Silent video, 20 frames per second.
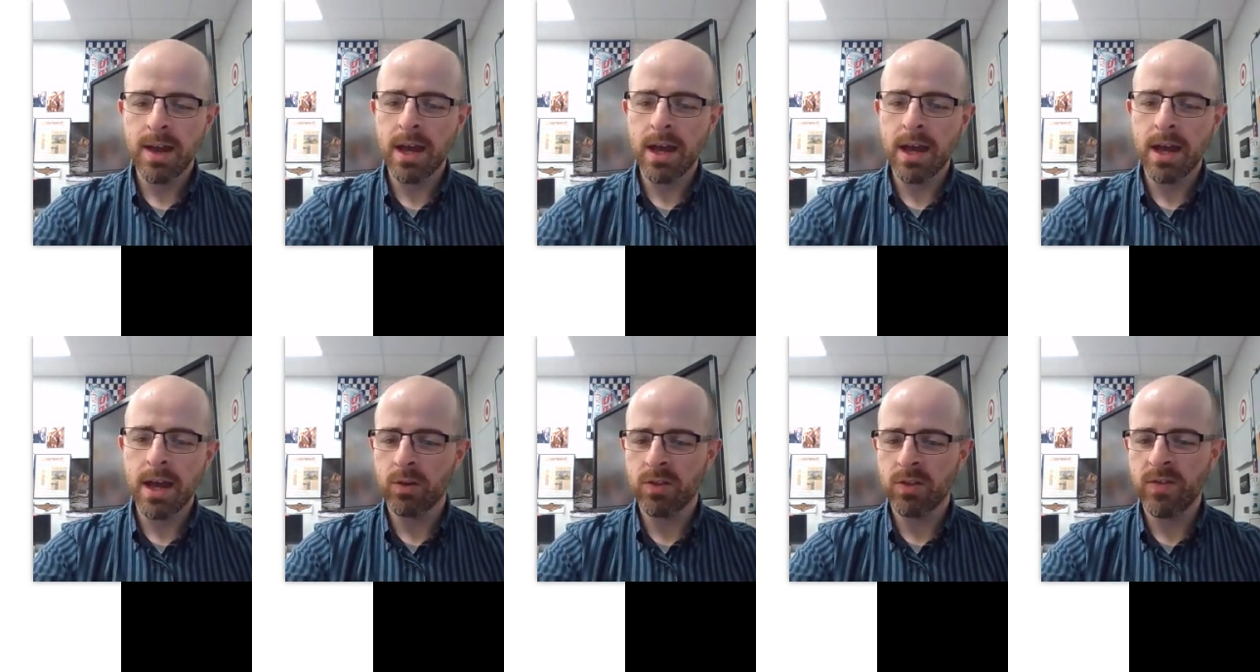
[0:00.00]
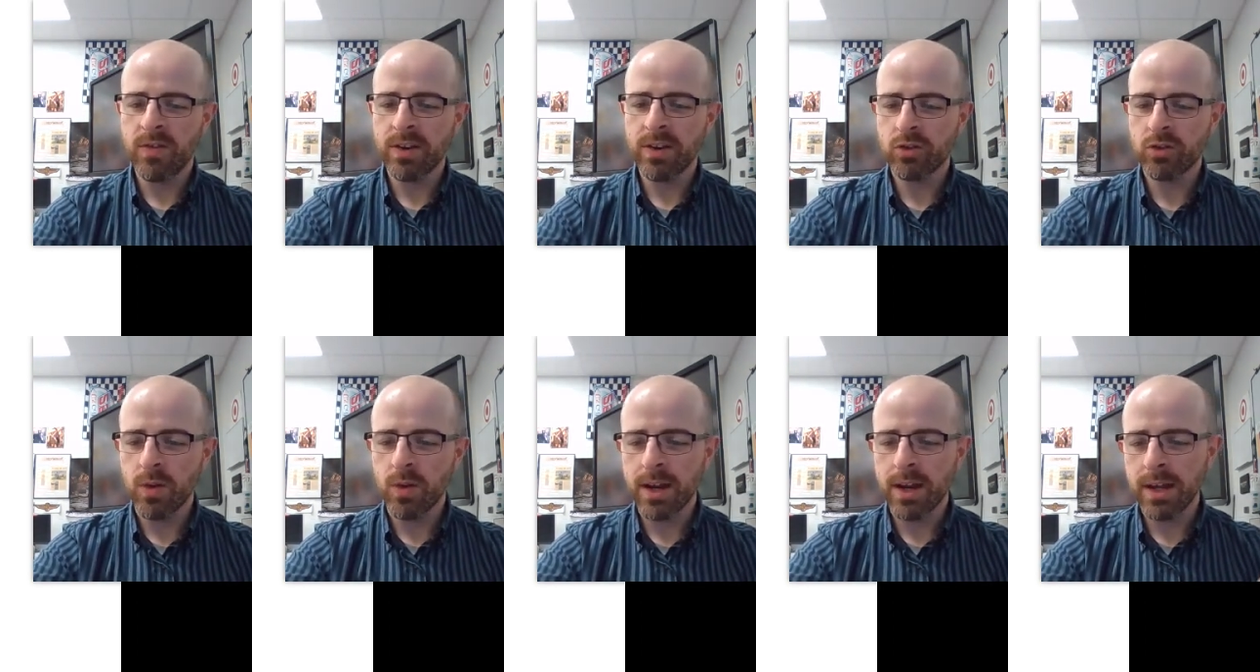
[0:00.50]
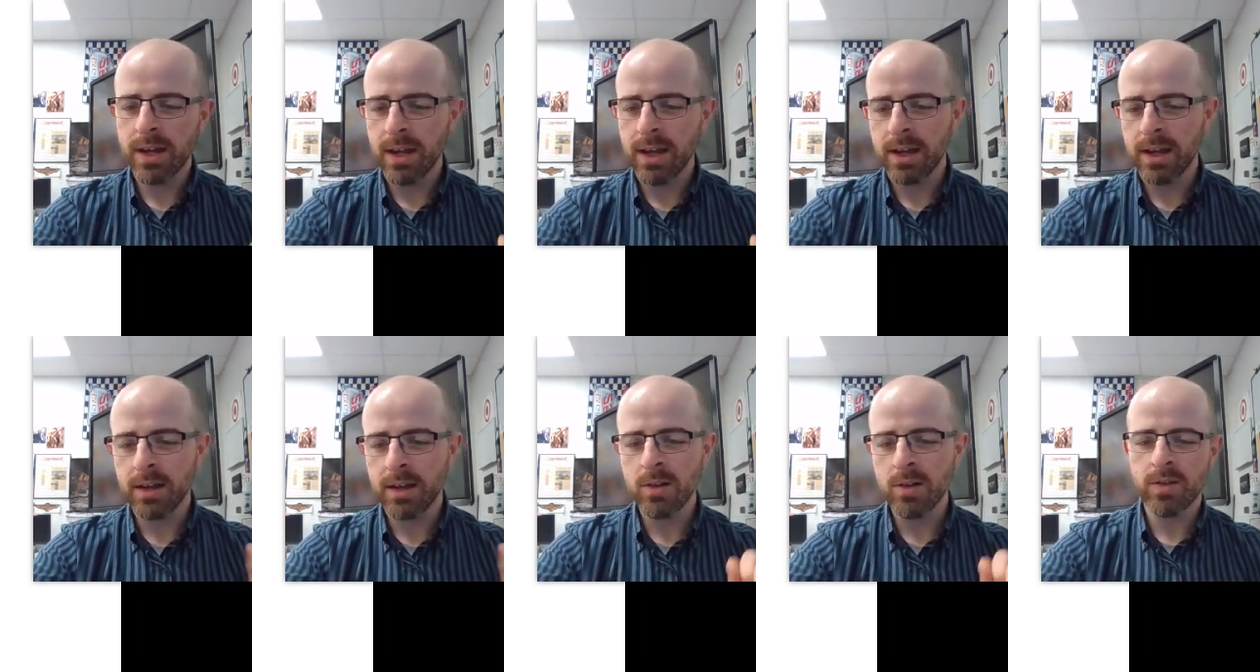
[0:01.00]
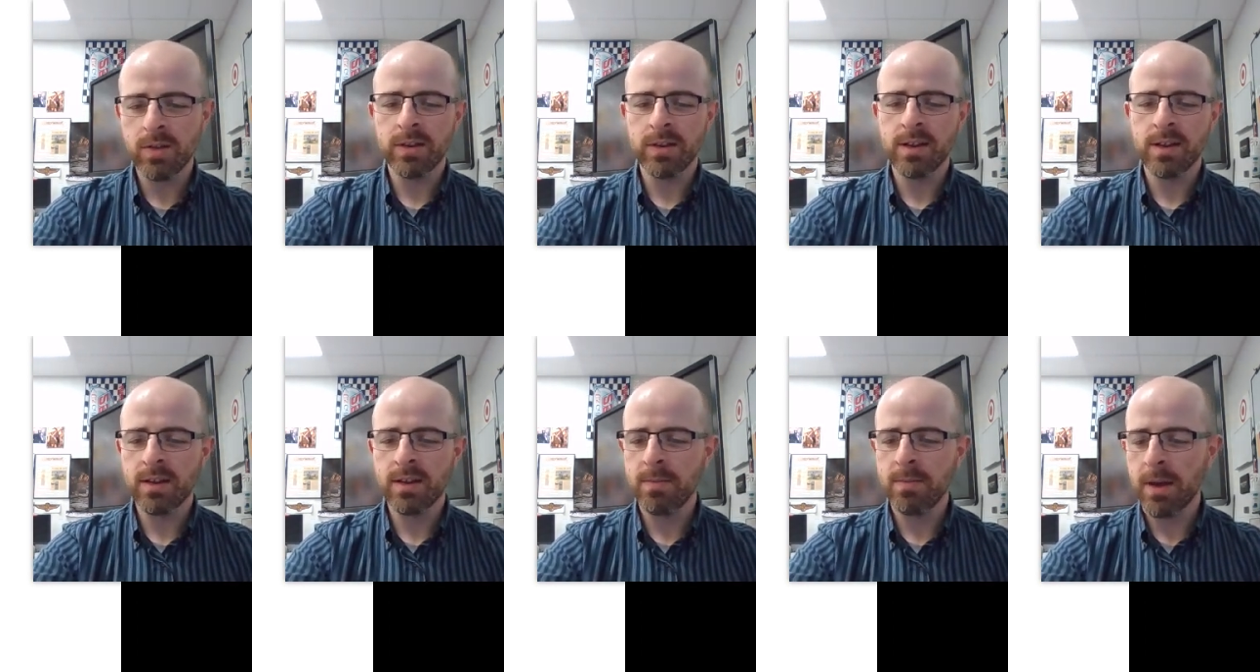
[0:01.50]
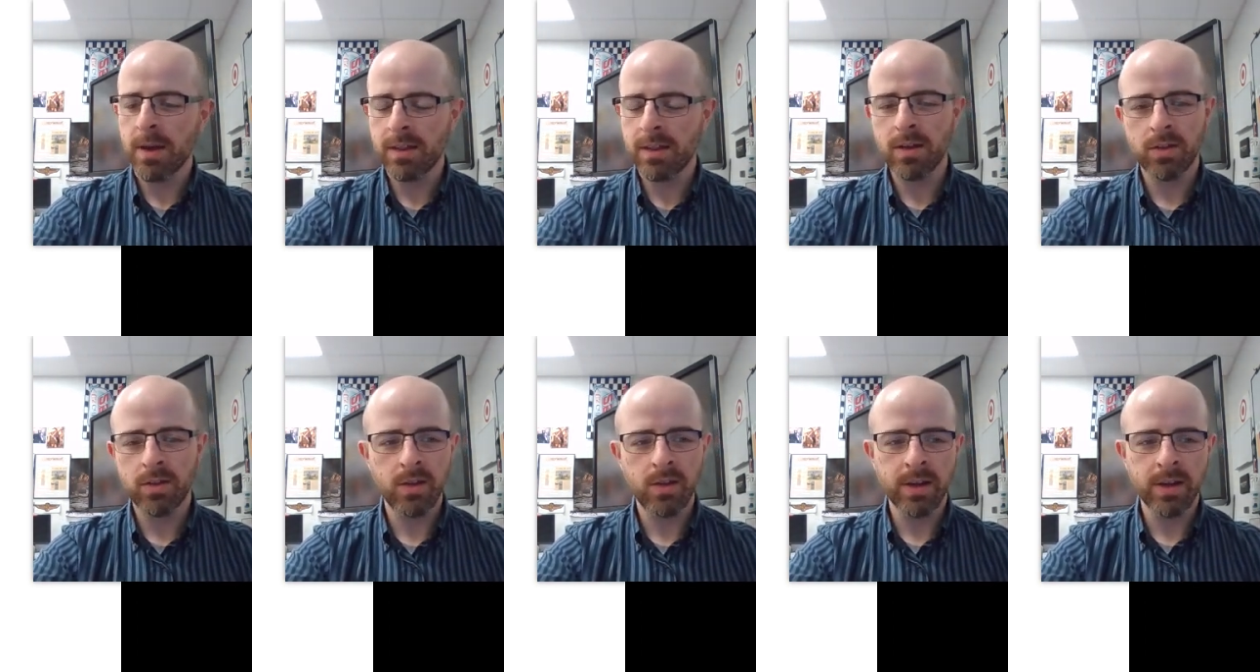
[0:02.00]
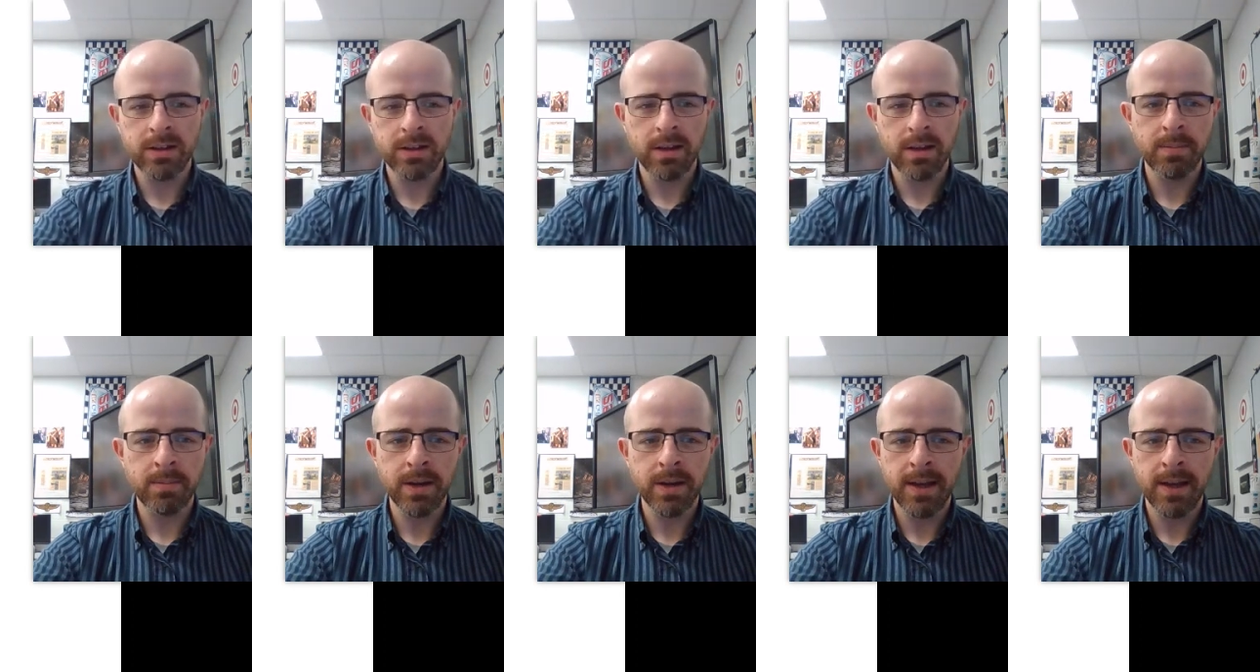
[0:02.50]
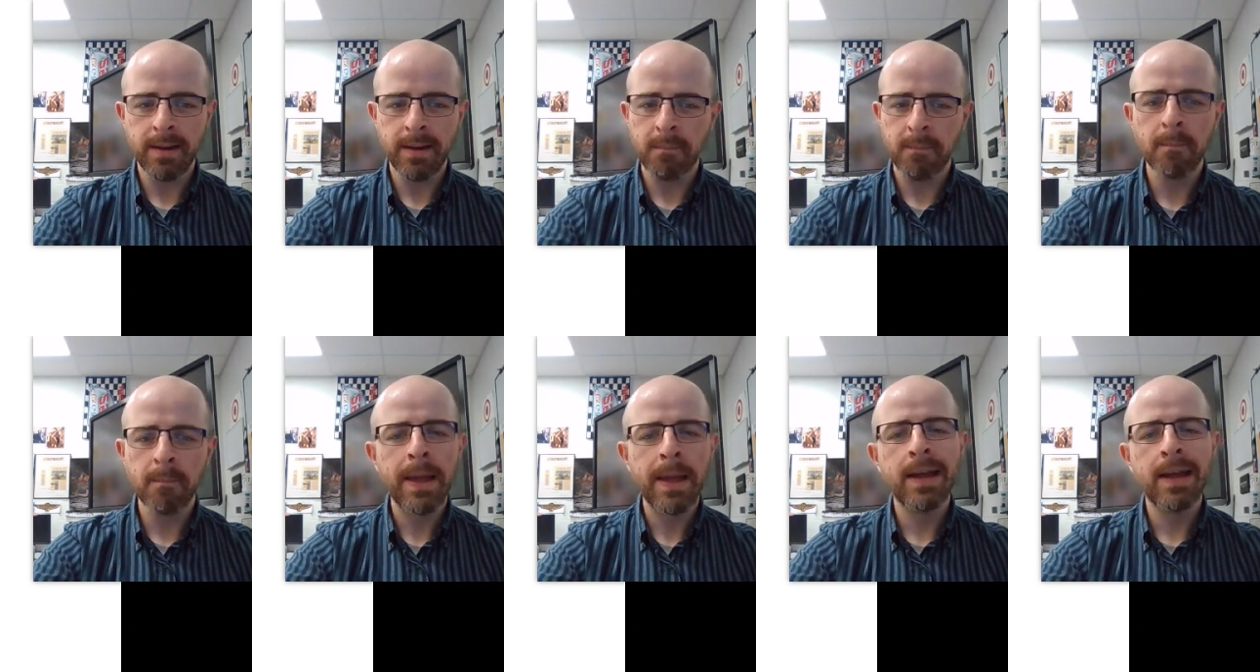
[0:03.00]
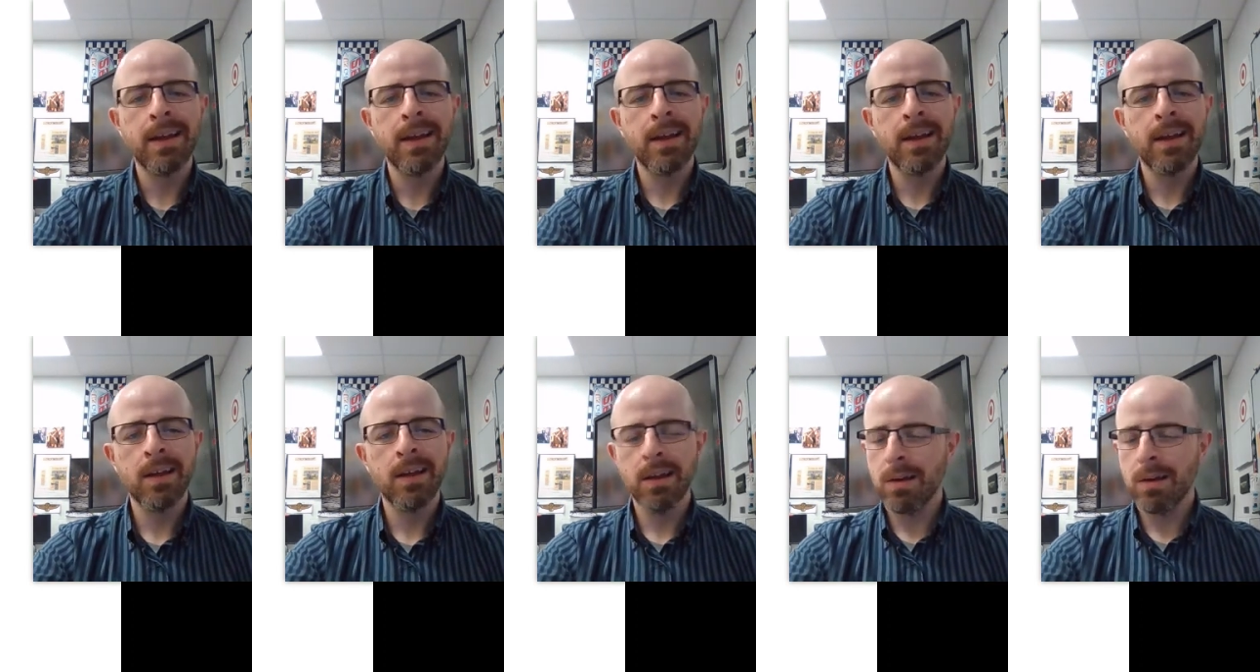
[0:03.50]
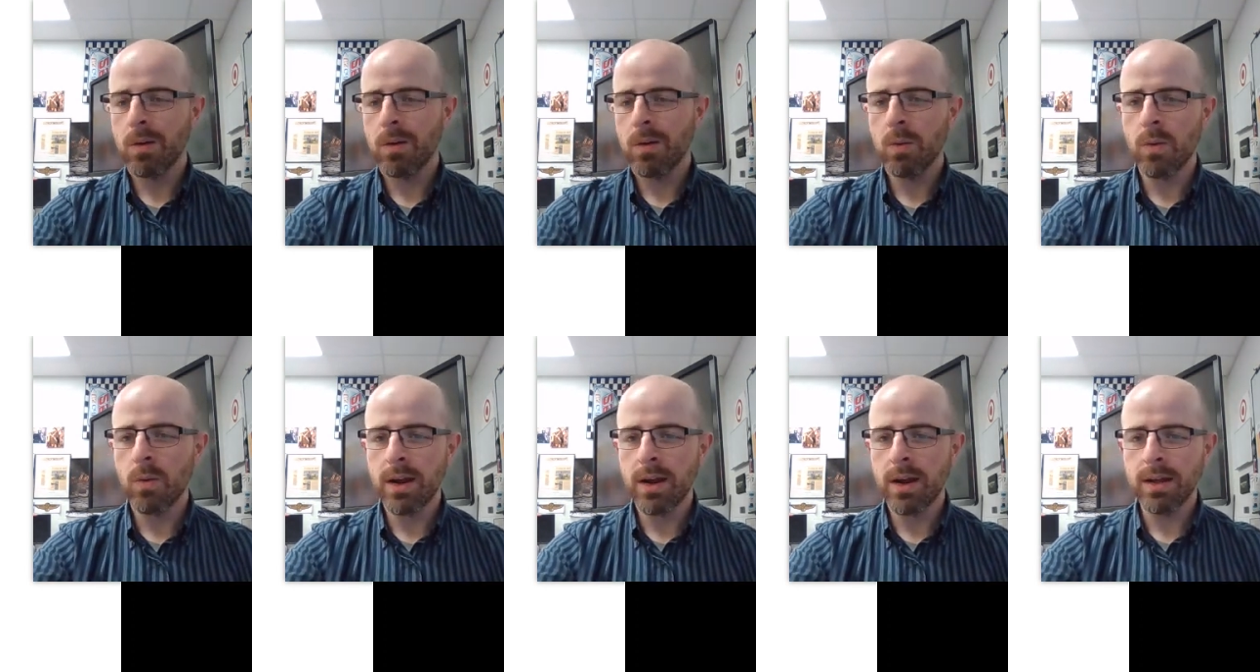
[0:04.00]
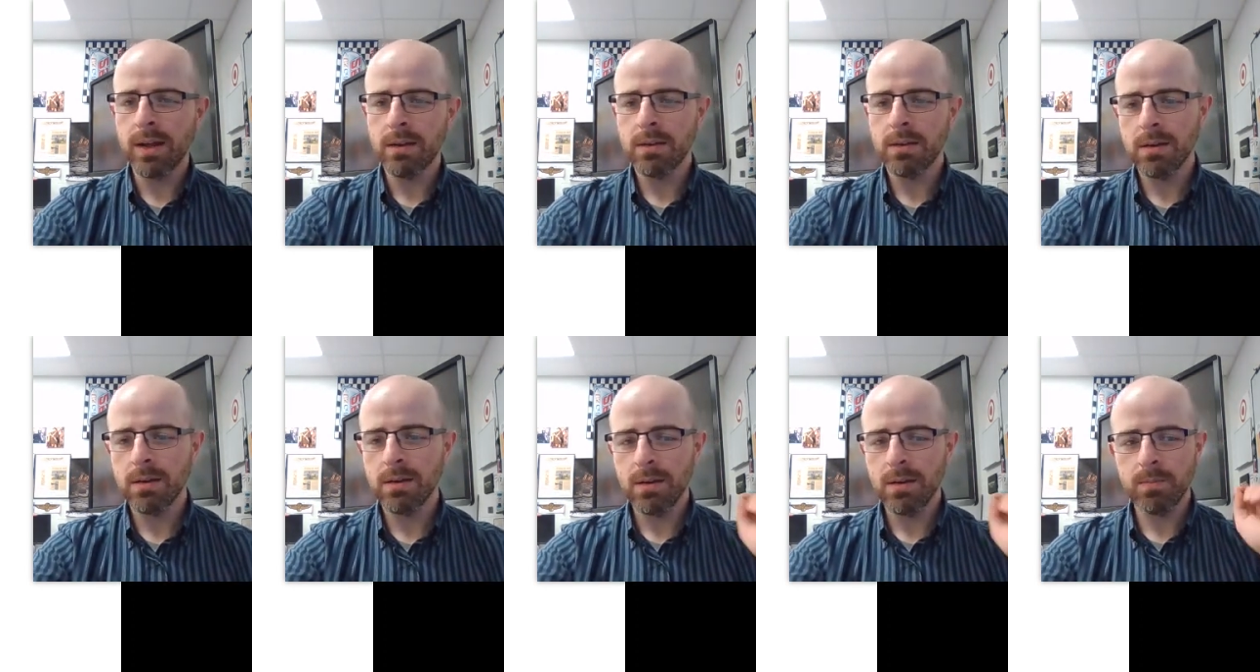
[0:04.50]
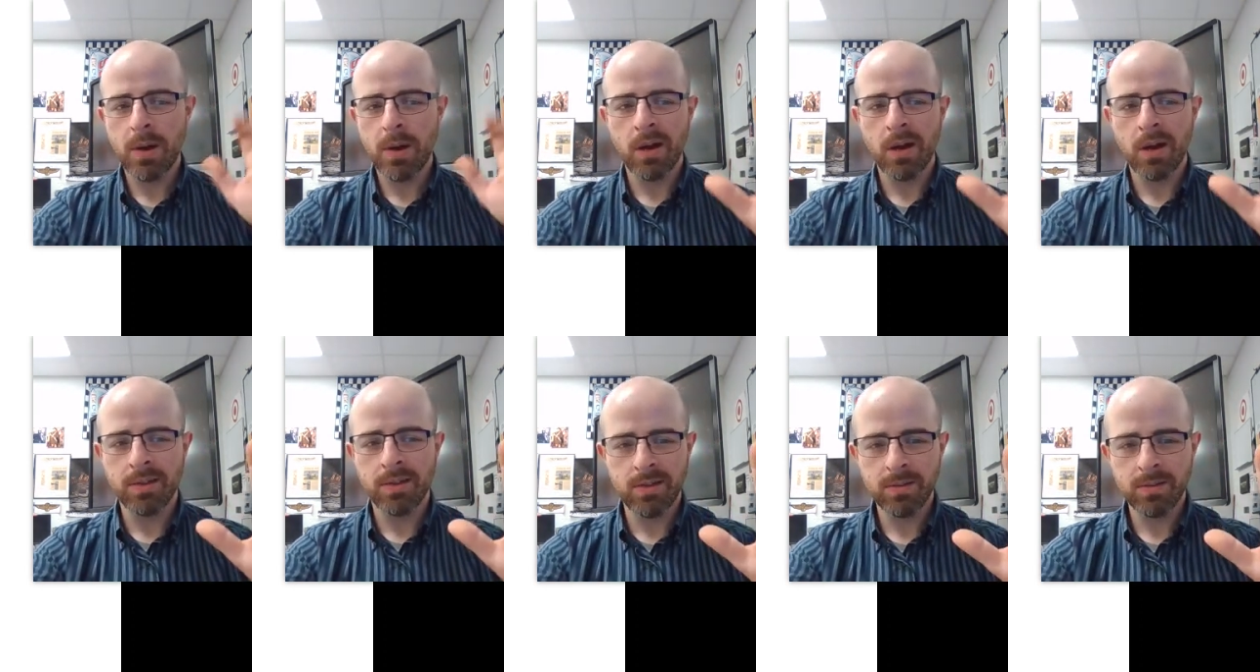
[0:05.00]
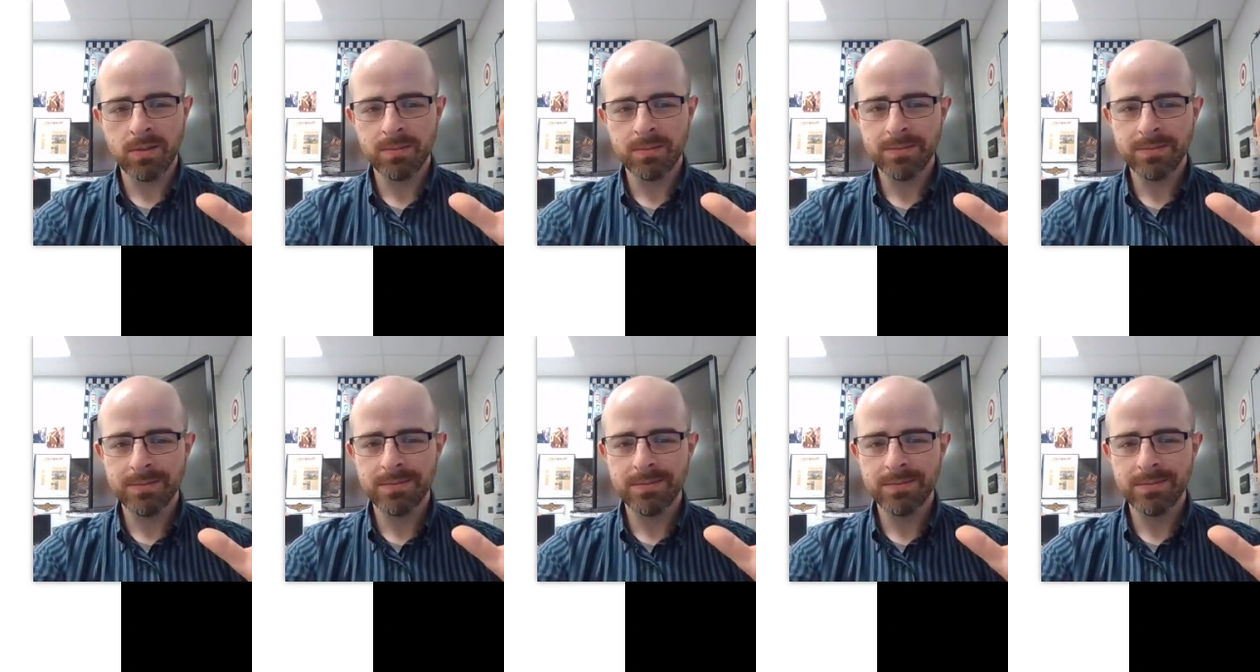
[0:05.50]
After it's finished reading, it clears the text box out so you can type it again. Ready? Pause.